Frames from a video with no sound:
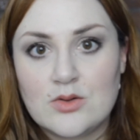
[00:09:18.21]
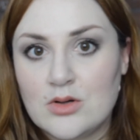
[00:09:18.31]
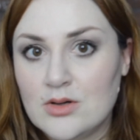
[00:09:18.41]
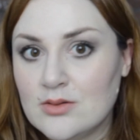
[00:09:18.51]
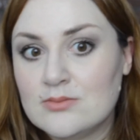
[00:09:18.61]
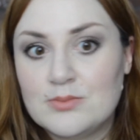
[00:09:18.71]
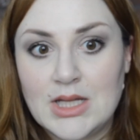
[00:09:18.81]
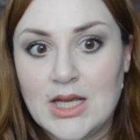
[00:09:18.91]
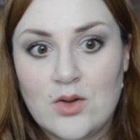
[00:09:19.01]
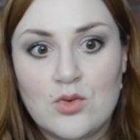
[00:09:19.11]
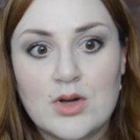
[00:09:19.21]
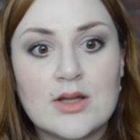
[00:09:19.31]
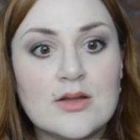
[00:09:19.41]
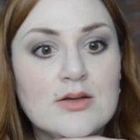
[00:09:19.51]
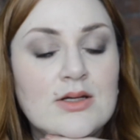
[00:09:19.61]
or plain
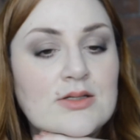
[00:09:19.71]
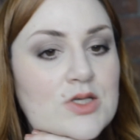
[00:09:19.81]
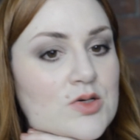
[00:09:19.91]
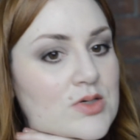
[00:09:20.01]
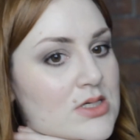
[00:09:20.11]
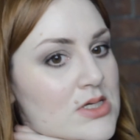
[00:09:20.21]
oil on its own.